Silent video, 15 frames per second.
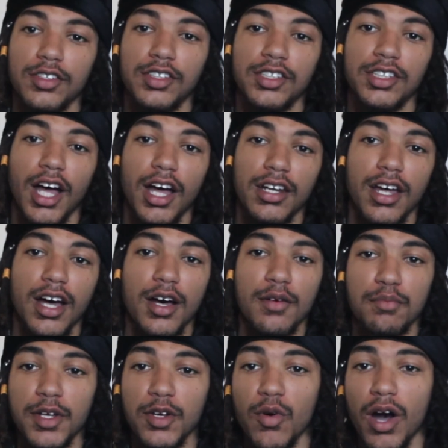
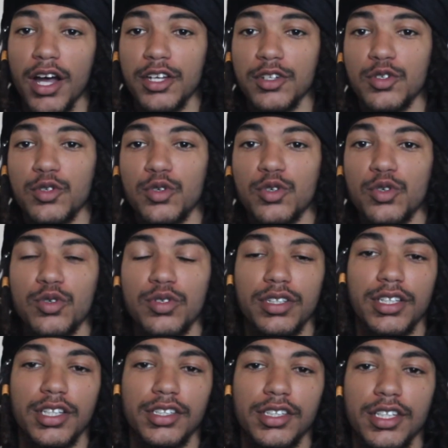Satnam, Big Wahe Guru.
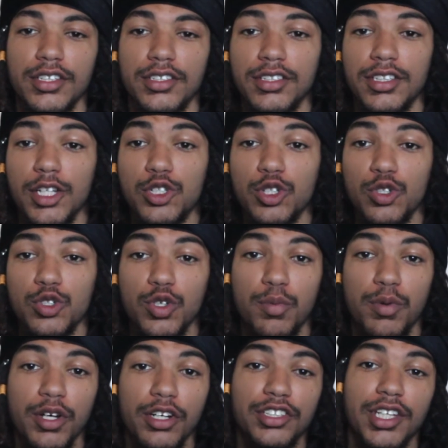This is Digital
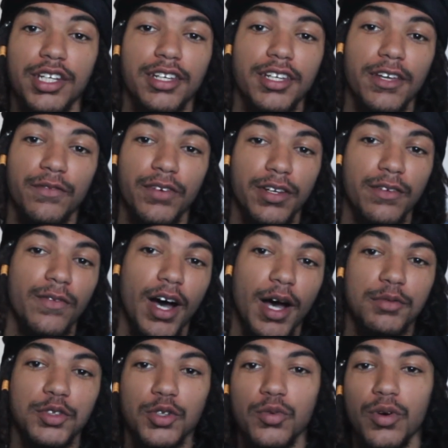Drip here, sending infinite
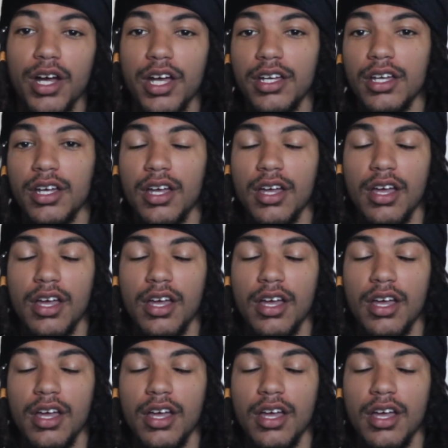vibes your way.